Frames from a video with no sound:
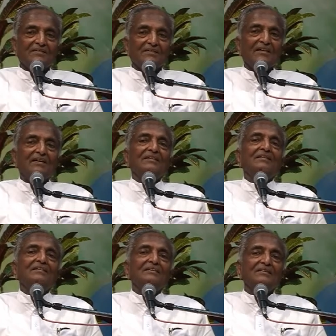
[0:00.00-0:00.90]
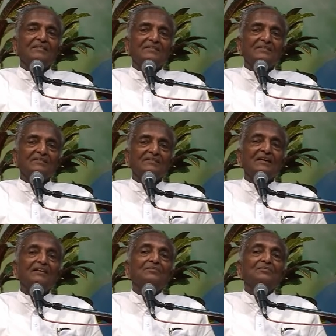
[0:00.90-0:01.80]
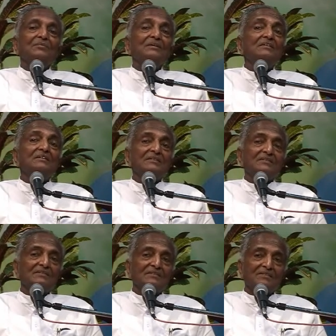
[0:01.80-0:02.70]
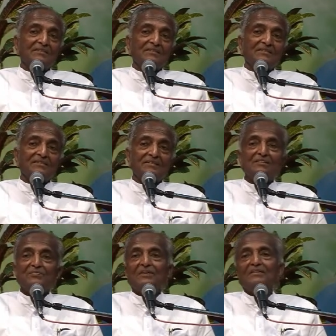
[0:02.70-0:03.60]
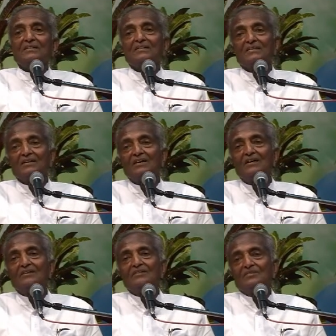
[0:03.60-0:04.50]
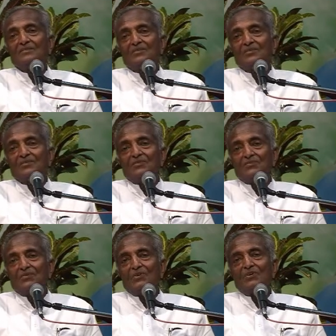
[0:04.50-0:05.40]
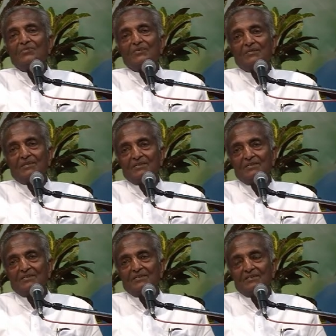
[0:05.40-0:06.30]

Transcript: and tried to build respect and regard for women.